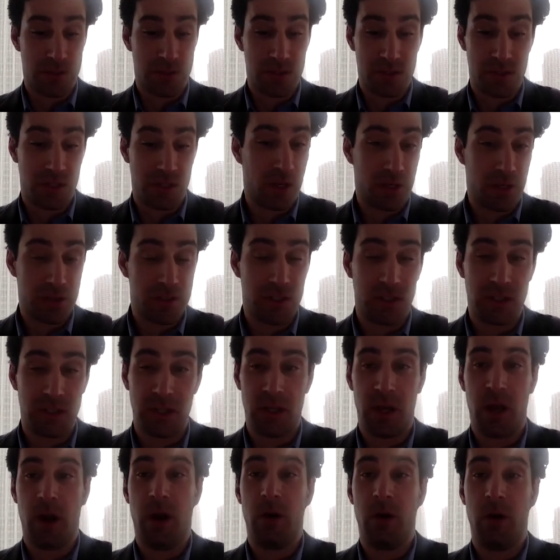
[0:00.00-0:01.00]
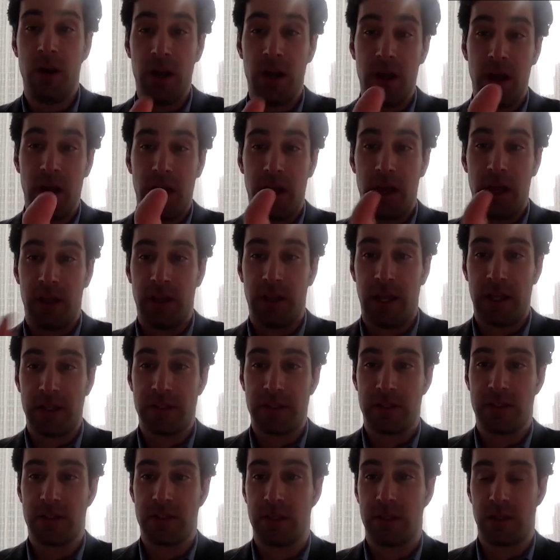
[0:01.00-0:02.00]
young CEO, and
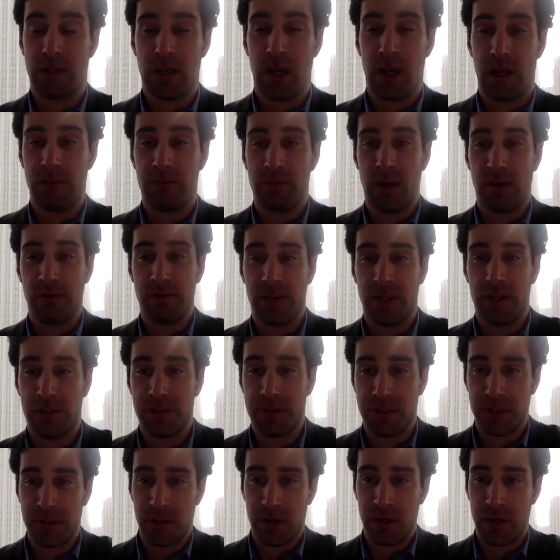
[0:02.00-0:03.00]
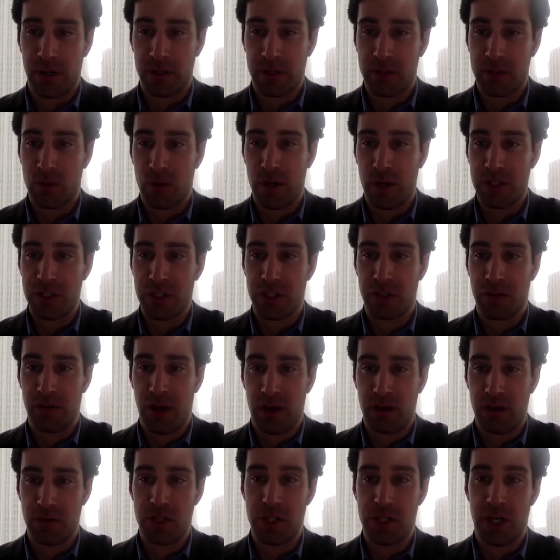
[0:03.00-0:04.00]
that's kind of dovetails into our next question
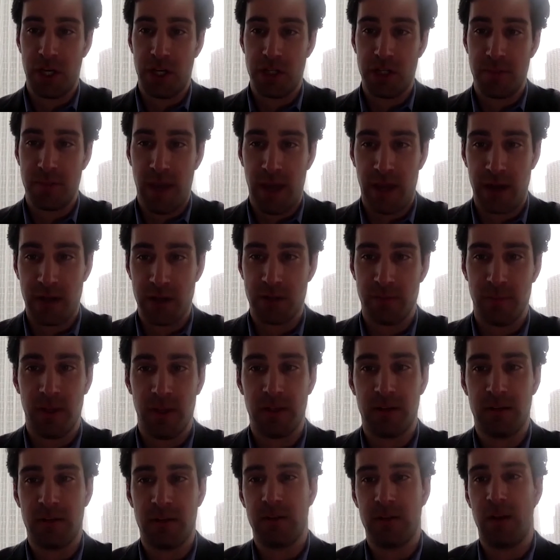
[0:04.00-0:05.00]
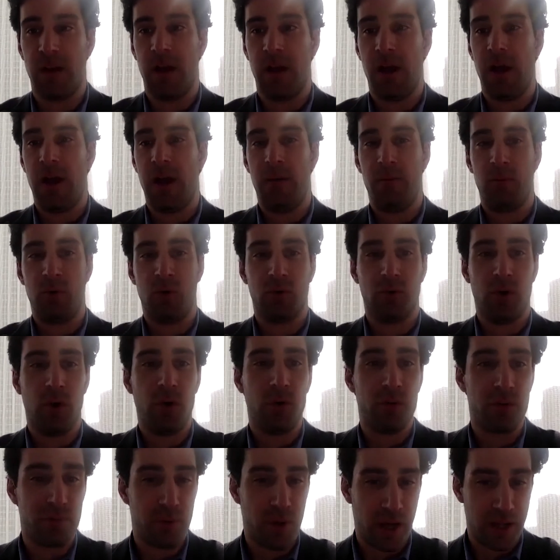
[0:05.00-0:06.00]
around change management,
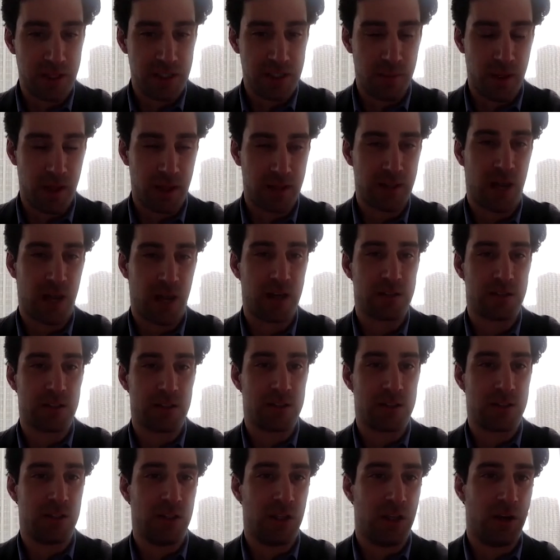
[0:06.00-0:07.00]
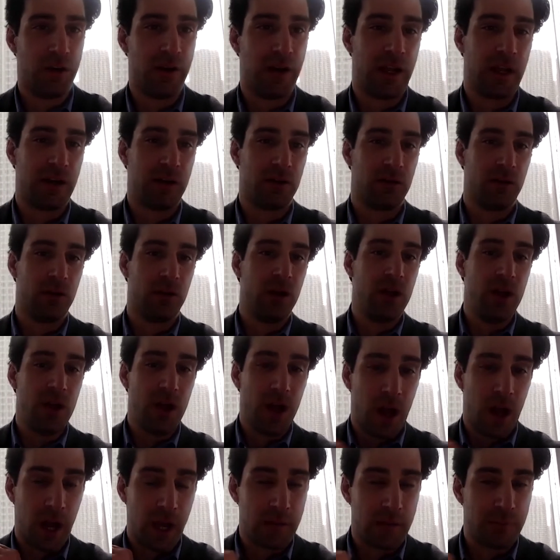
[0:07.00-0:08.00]
growth prospects. How does a CEO handle
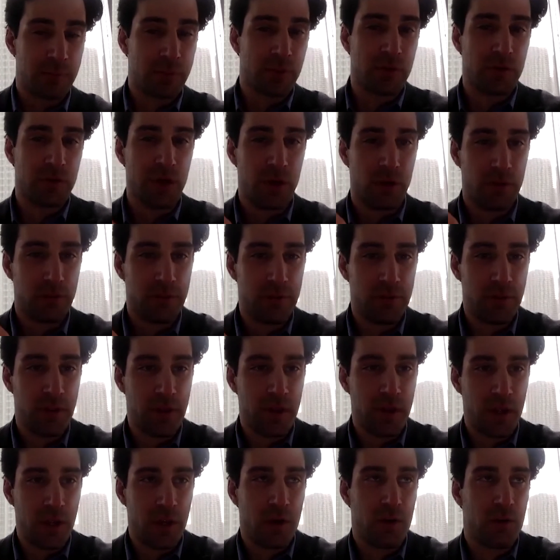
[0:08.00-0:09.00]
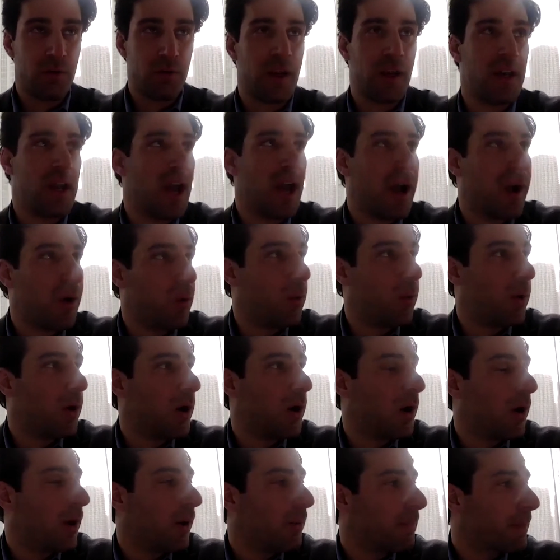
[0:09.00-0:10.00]
hyper growth? Right now,
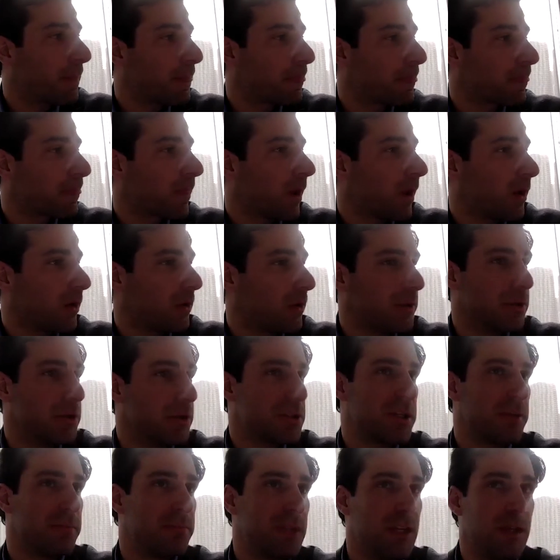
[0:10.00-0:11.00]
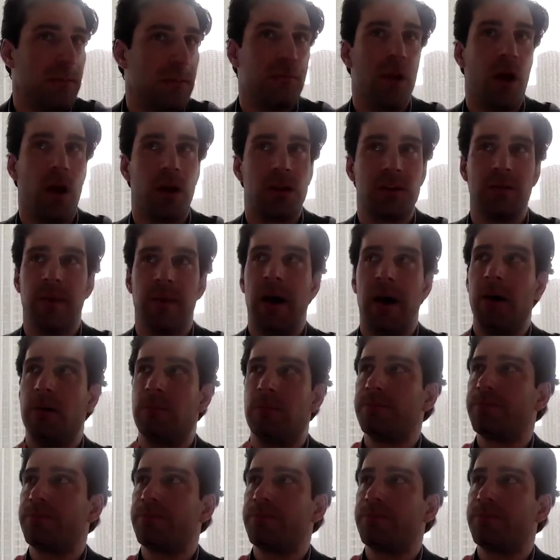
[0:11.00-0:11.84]
our leadership team talks about